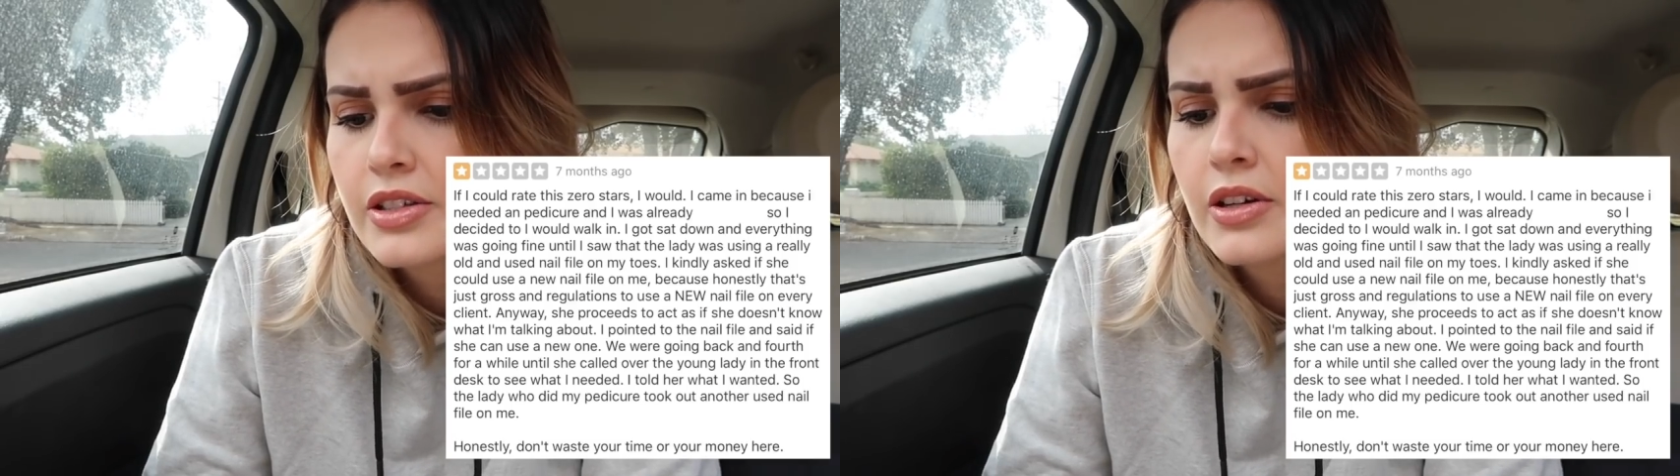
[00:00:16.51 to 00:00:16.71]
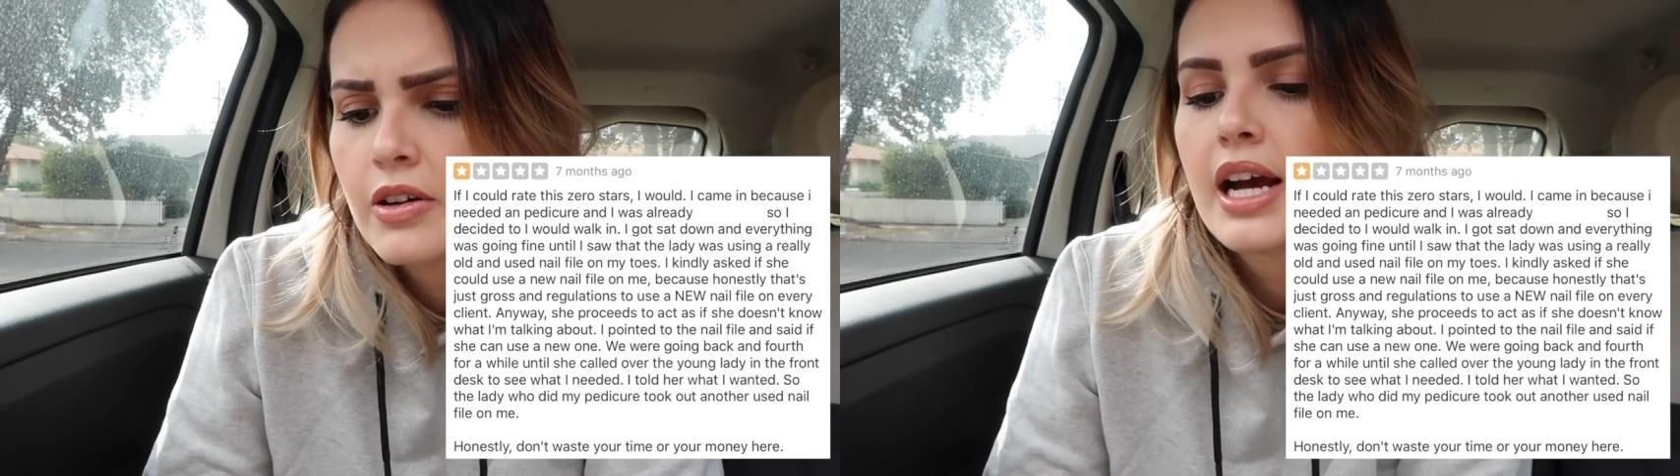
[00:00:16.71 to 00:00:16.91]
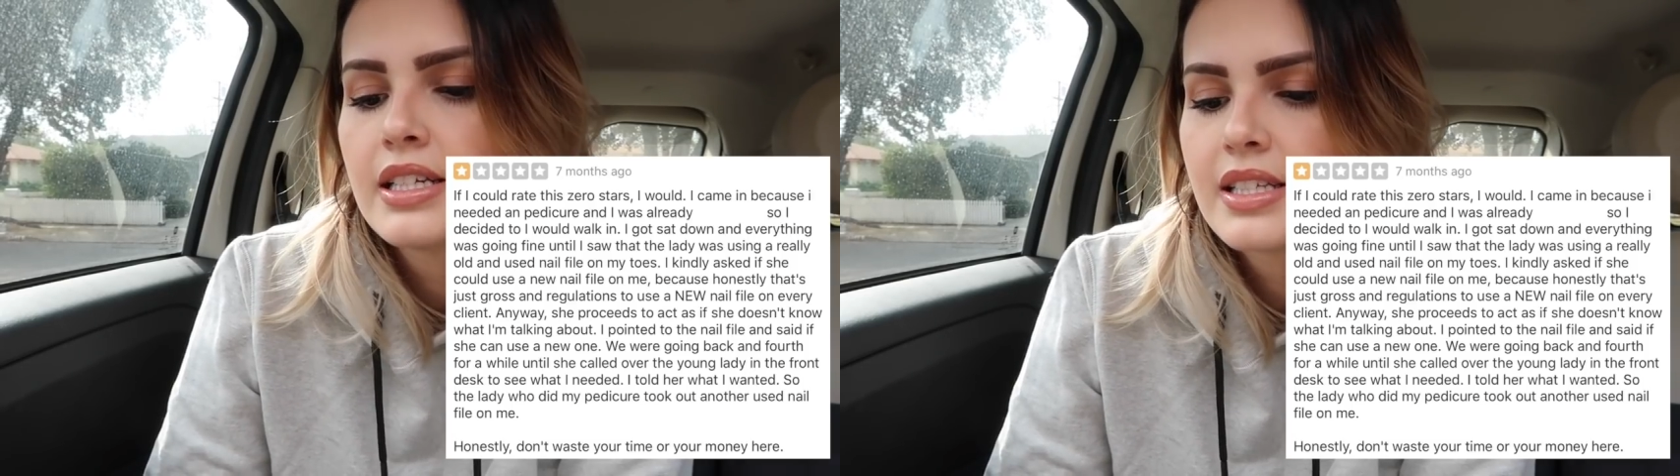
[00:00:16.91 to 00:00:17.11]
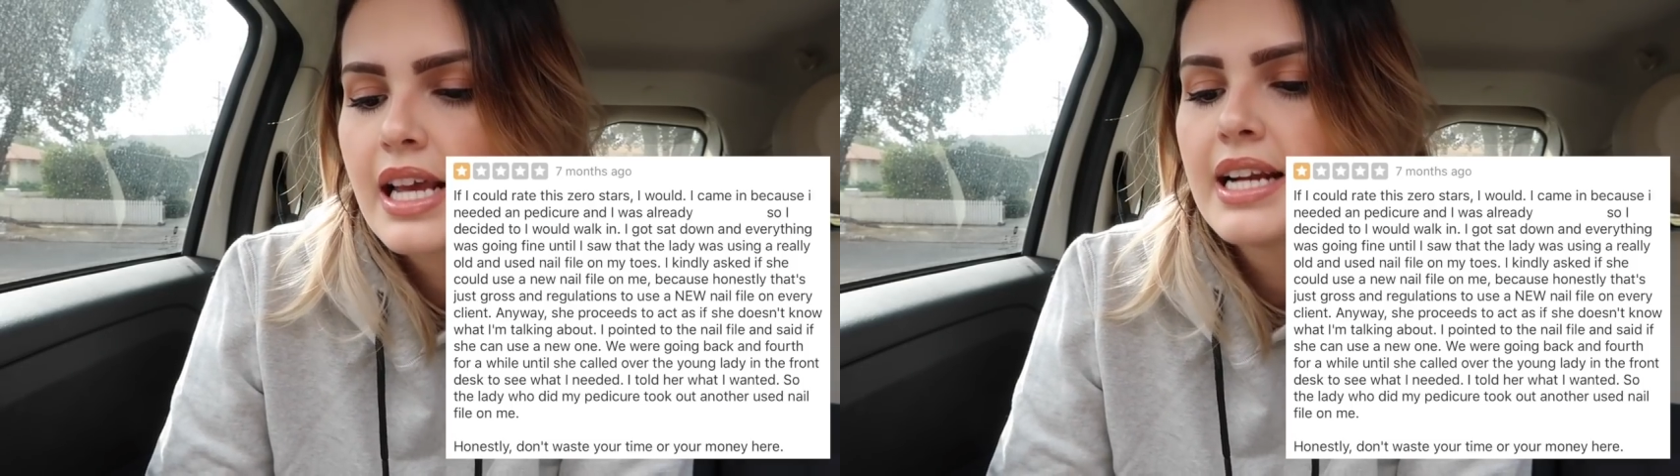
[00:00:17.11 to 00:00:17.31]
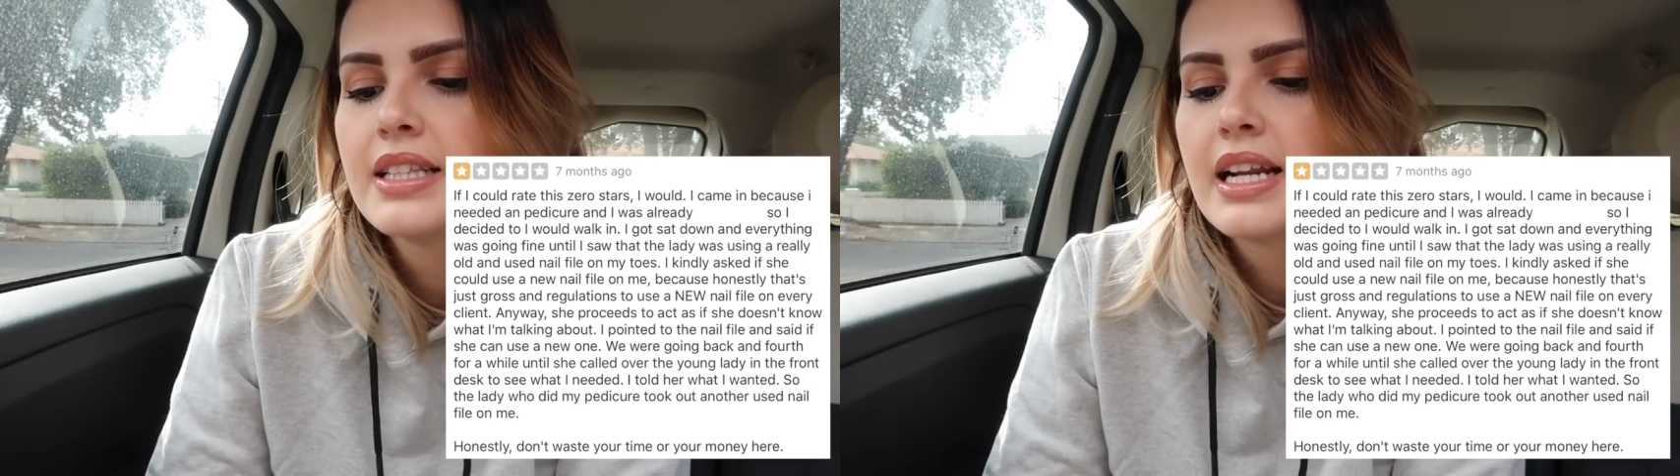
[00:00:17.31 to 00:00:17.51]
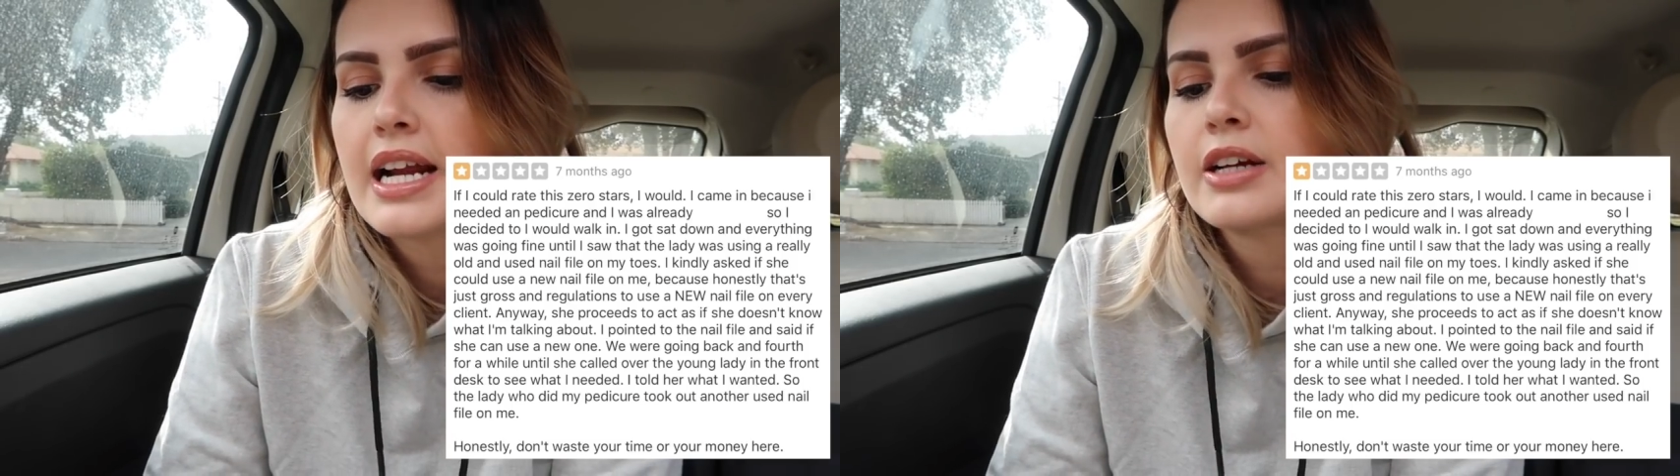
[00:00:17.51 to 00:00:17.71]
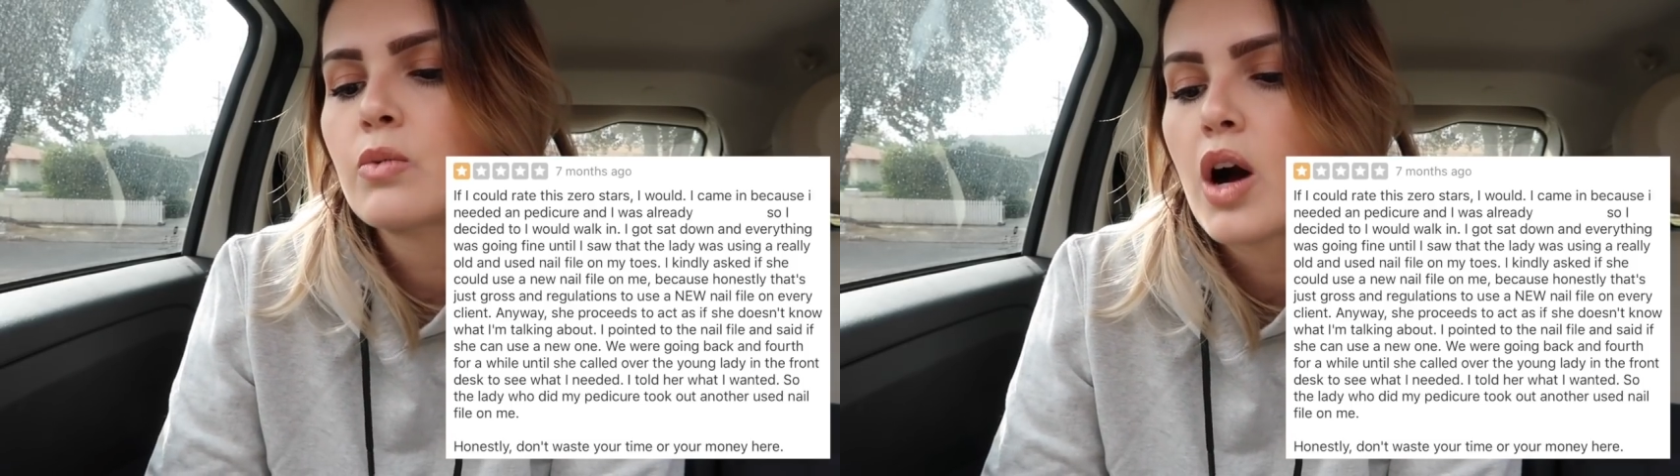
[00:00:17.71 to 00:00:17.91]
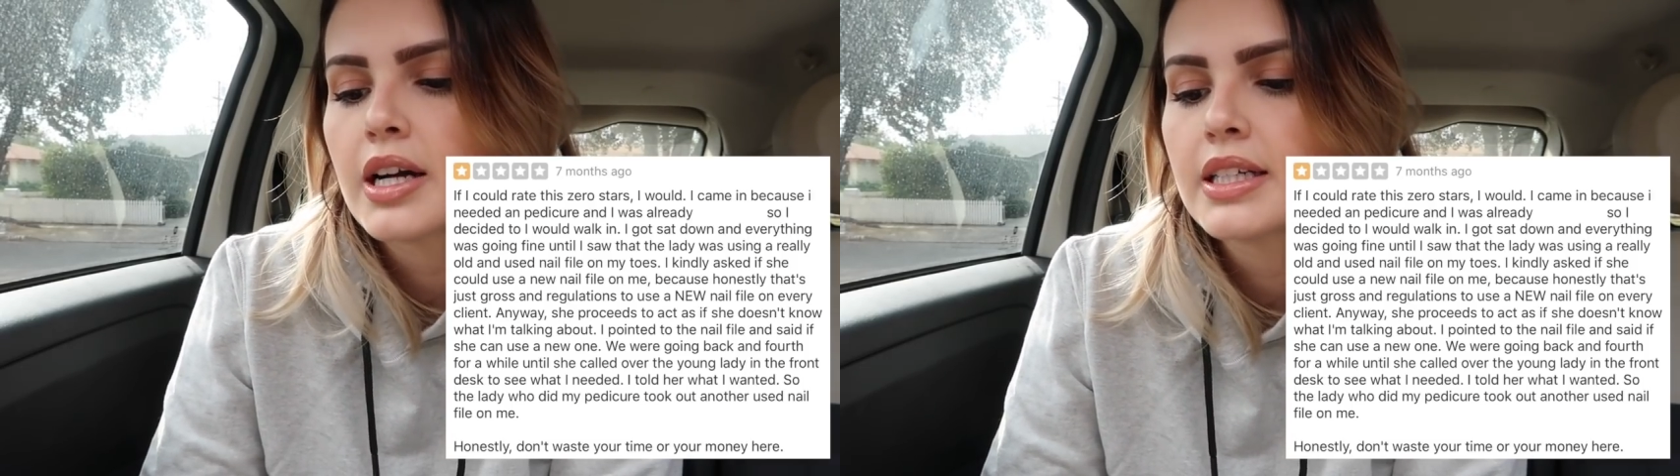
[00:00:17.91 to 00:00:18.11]
so I decided that I
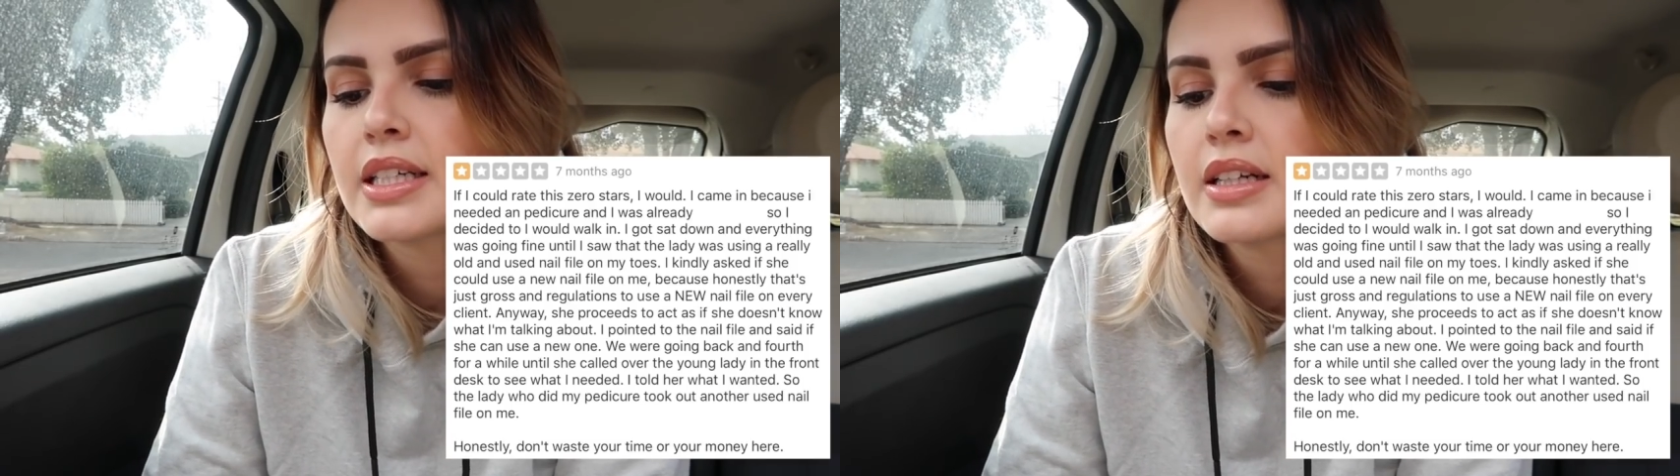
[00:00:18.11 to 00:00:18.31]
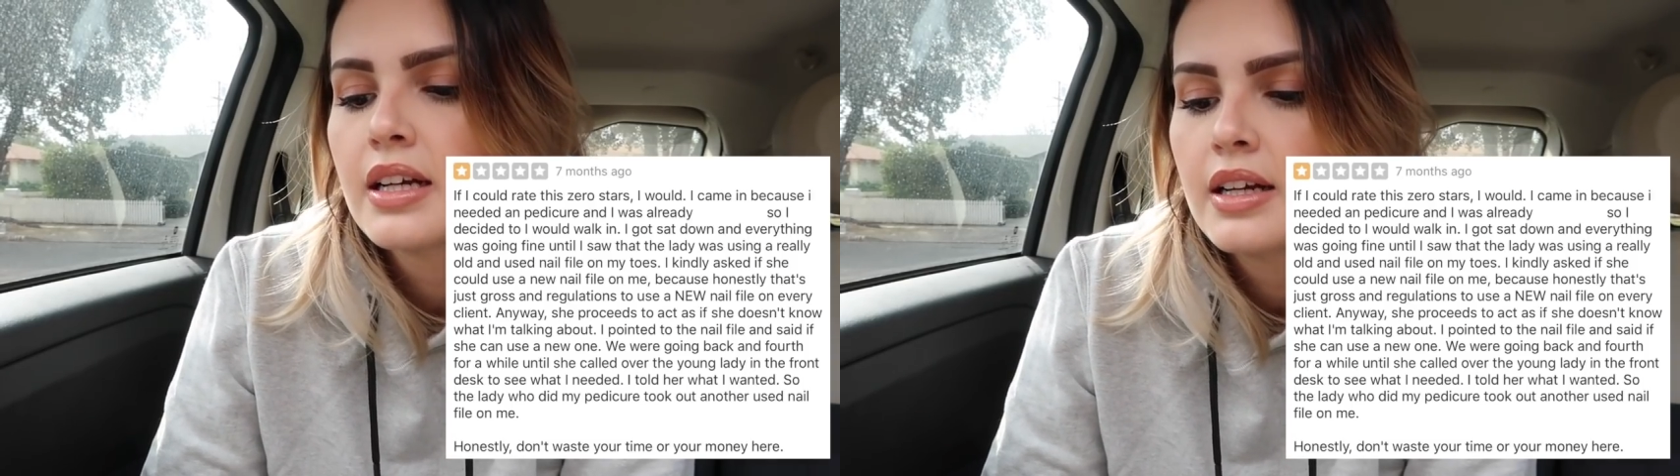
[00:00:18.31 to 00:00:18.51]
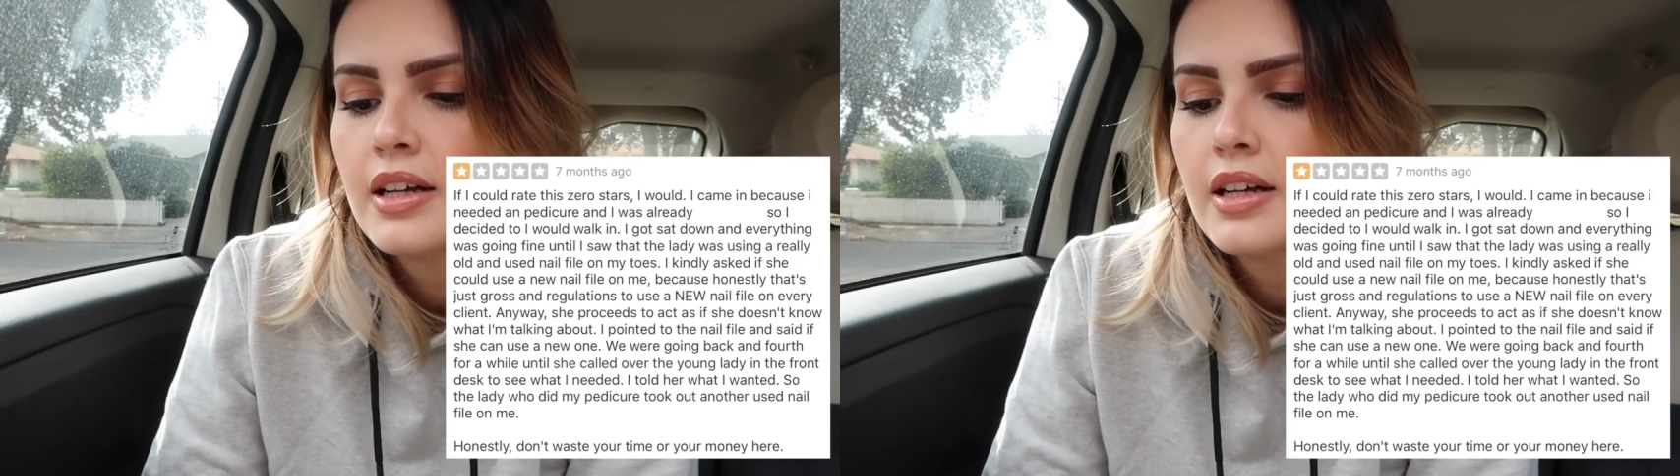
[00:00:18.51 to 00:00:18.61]
could walk in.